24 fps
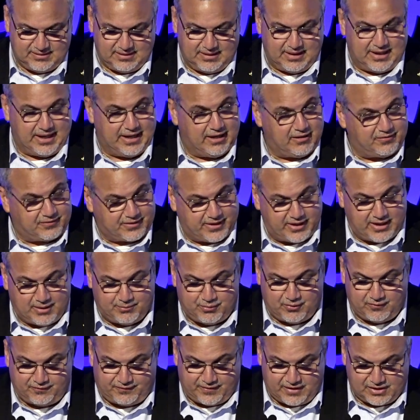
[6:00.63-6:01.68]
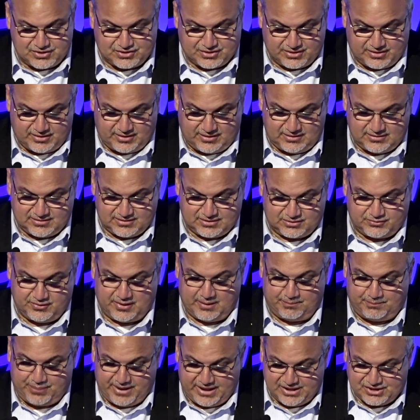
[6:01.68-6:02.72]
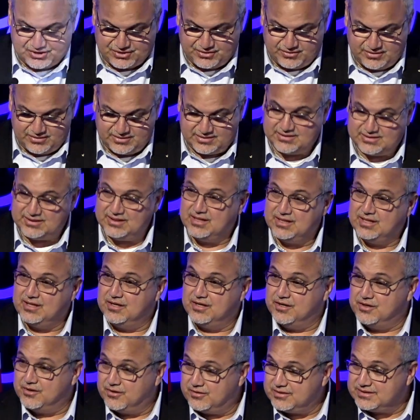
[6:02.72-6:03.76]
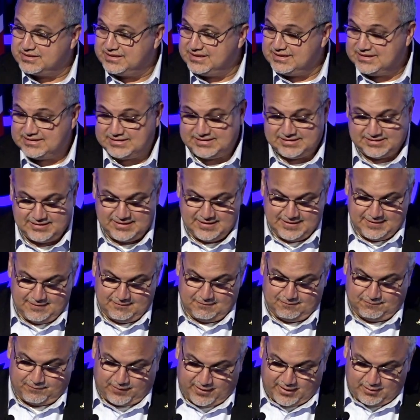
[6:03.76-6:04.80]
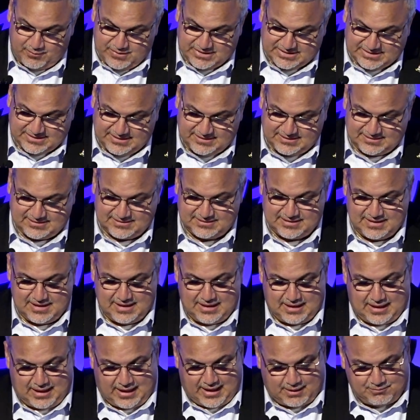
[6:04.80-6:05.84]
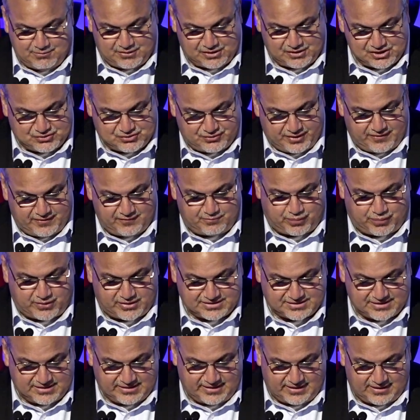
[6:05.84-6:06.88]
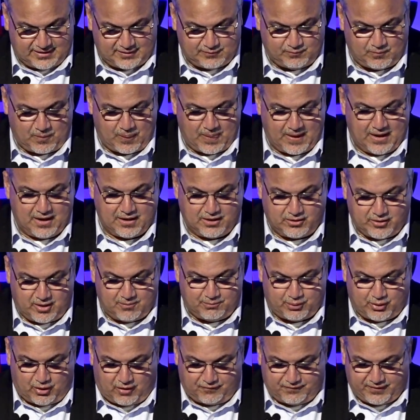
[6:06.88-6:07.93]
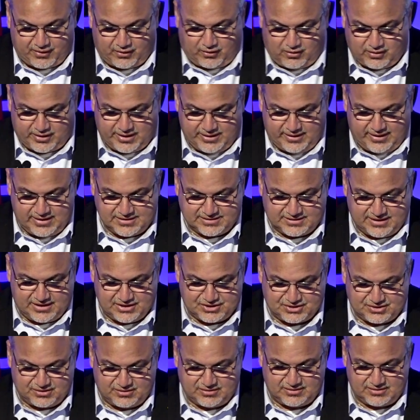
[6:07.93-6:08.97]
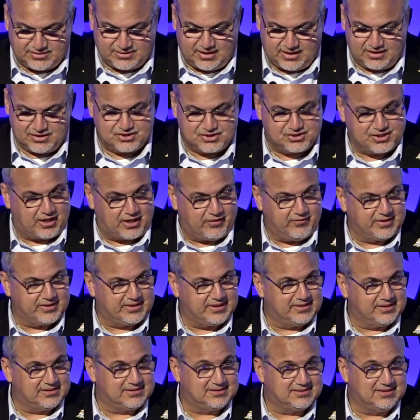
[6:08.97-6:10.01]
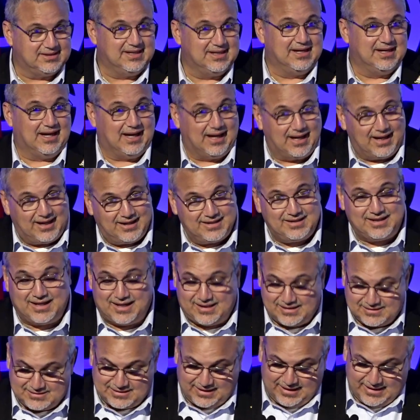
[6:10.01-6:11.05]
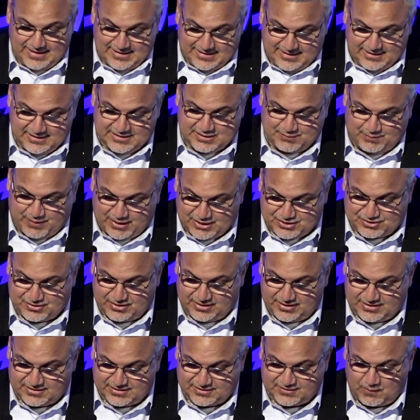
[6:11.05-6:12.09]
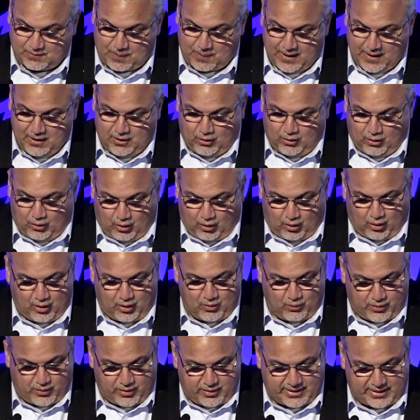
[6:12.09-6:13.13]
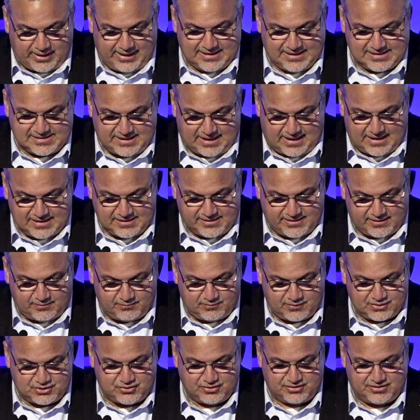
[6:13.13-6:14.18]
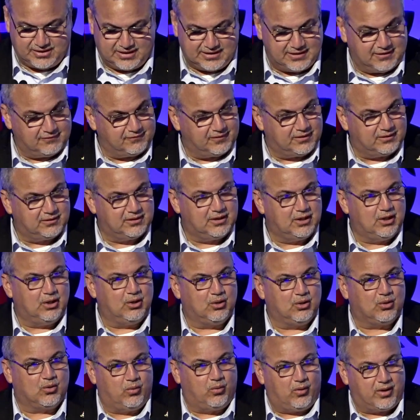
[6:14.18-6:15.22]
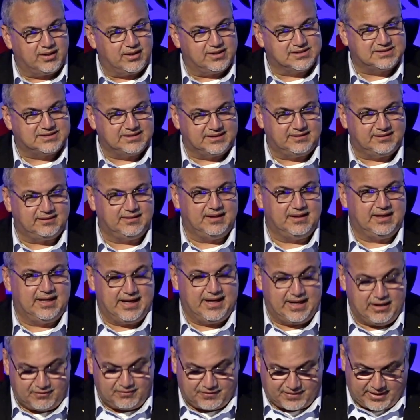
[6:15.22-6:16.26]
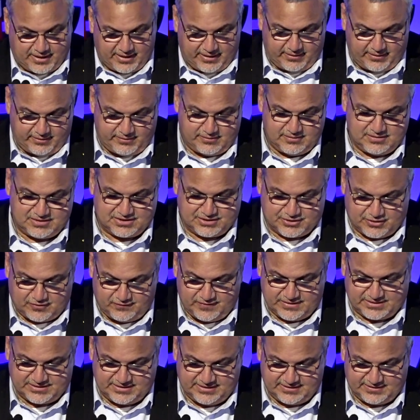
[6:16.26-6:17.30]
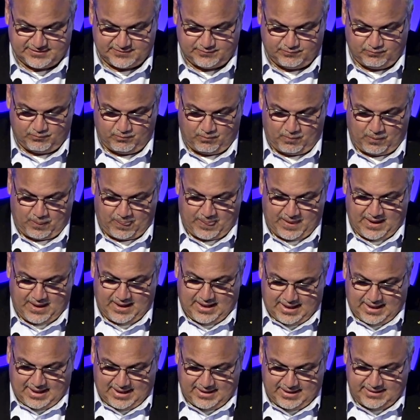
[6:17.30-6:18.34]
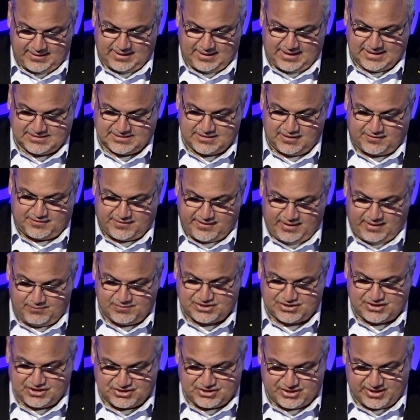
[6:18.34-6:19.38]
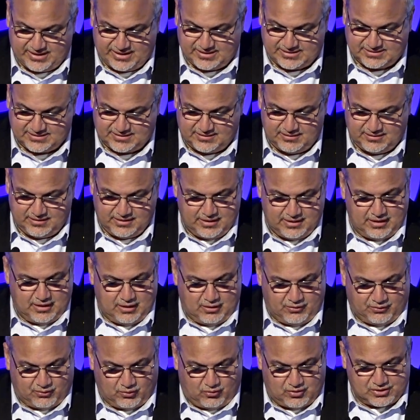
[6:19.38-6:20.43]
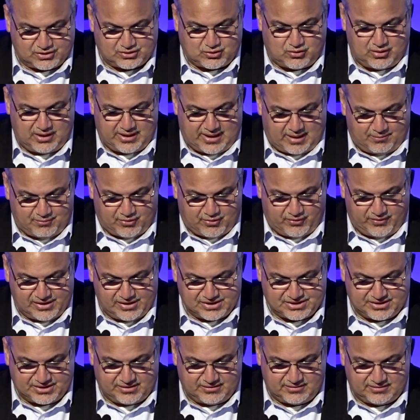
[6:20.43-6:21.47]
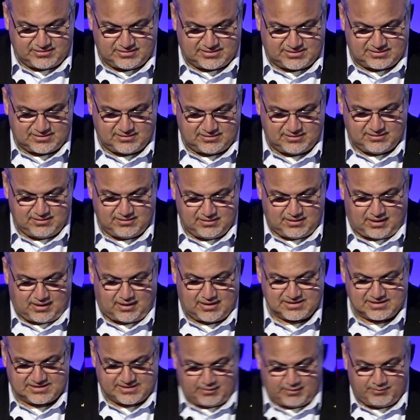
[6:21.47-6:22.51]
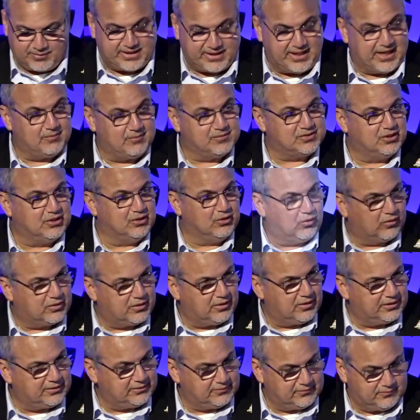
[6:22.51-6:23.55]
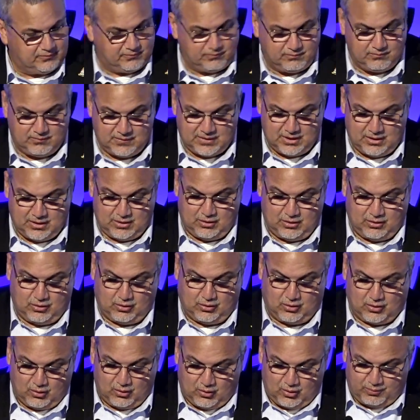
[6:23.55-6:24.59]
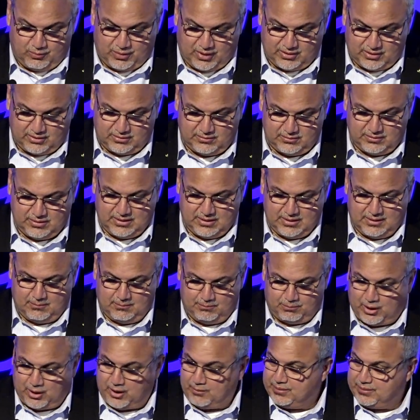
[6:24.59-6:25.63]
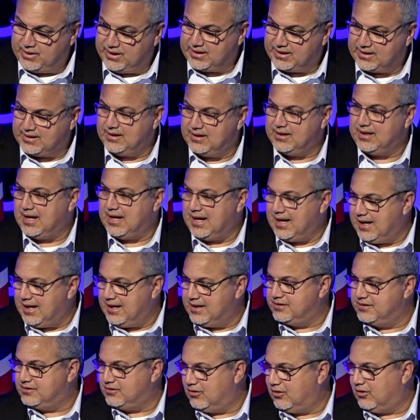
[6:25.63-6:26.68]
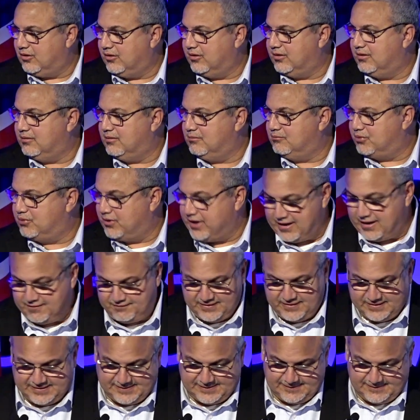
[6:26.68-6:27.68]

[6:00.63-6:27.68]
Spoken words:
healthcare professionals, to the patients, nurses, pharmacists, administrative personnel, nonprofit organizations and charities, and yes, IT specialists, all work in tandem to deliver quality healthcare services. And as the theme suggests, those collaborations are sometimes local, global, public, and/or private.